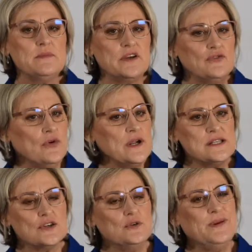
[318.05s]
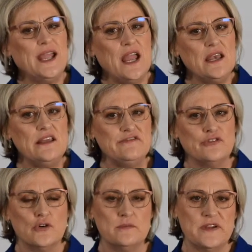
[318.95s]
But noise could be any
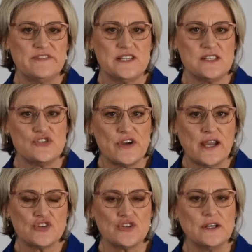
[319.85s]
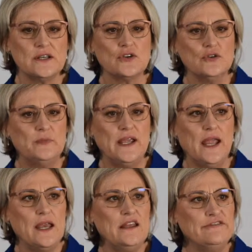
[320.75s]
form of distraction. It could be
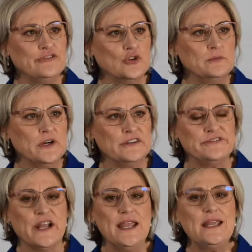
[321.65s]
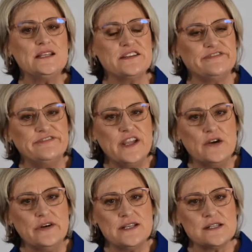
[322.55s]
any form of
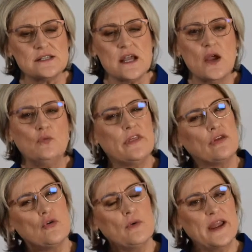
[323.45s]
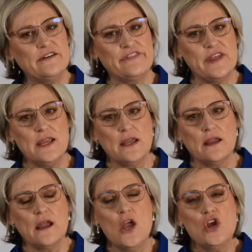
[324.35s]
interference with your way of
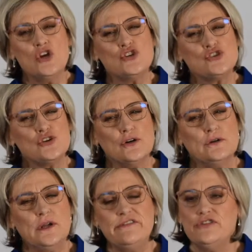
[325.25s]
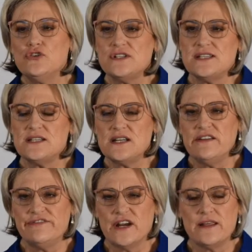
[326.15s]
thinking. So if you're sitting
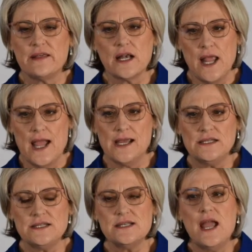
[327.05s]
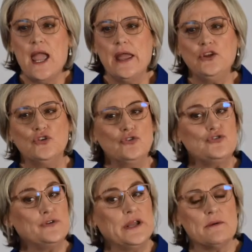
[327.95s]
in front of the client and you're
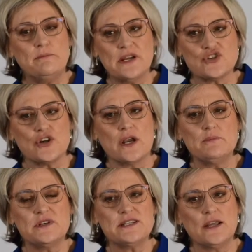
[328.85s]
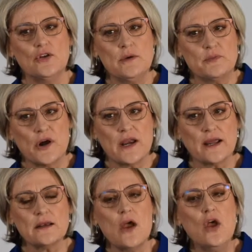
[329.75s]
doing a pitch on a particular
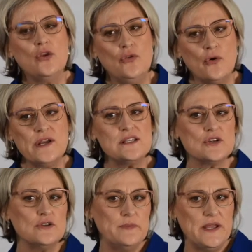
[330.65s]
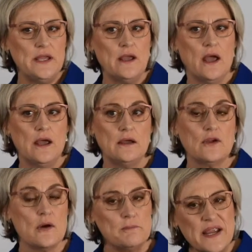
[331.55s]
product, noise could be a
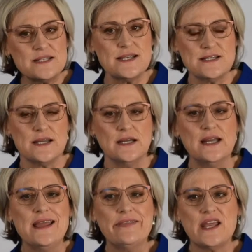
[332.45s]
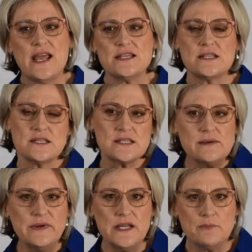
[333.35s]
competitor that has a
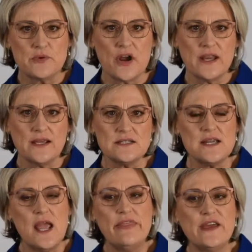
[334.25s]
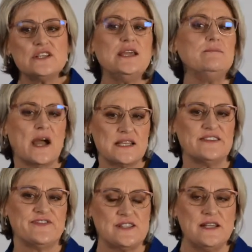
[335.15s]
similar product that he might
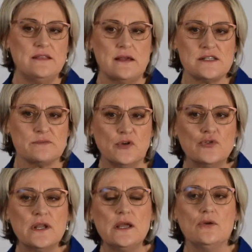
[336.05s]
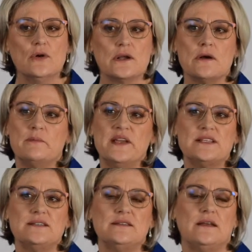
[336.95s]
have seen this morning, or a
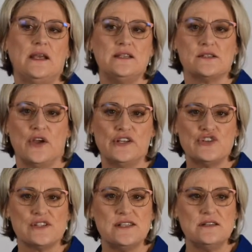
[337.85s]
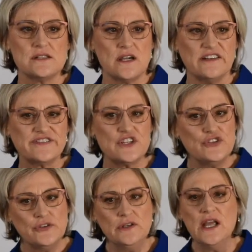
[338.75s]
competitor that he's going to see this
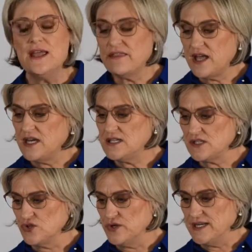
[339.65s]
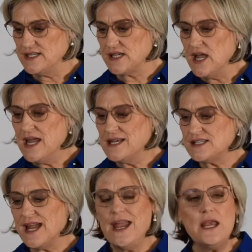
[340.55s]
afternoon. That is noise.
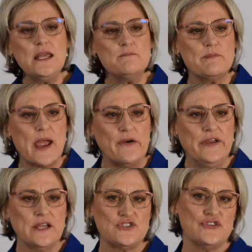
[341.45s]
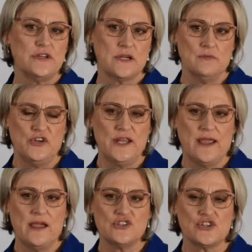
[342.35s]
It's any barrier to the
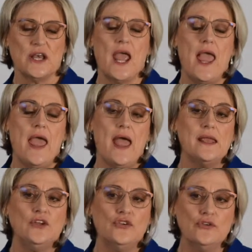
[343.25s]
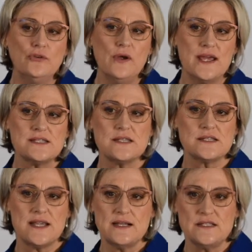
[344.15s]
communication. And you as the
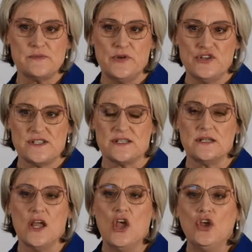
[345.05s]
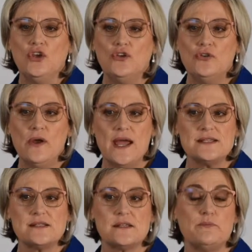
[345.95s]
salesperson, you
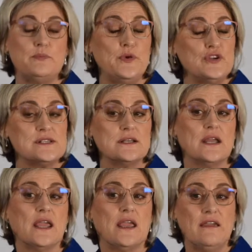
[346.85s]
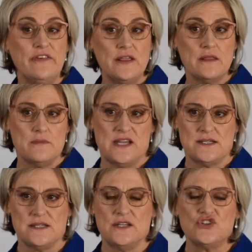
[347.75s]
as the person giving the
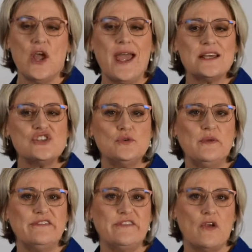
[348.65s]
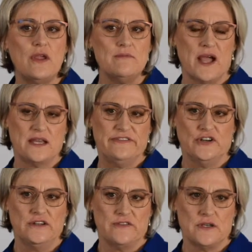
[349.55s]
message, has to be very
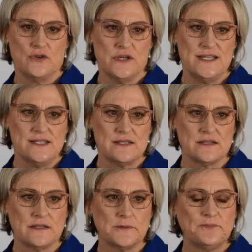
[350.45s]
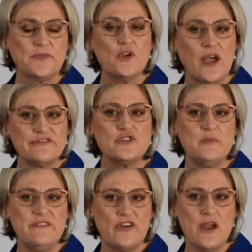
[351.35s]
mindful of the noise. You have to
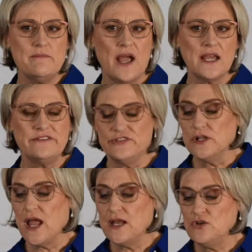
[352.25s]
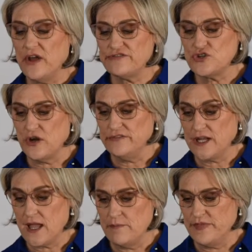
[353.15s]
be very mindful, and you have to
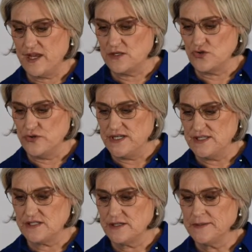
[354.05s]
overcome that noise.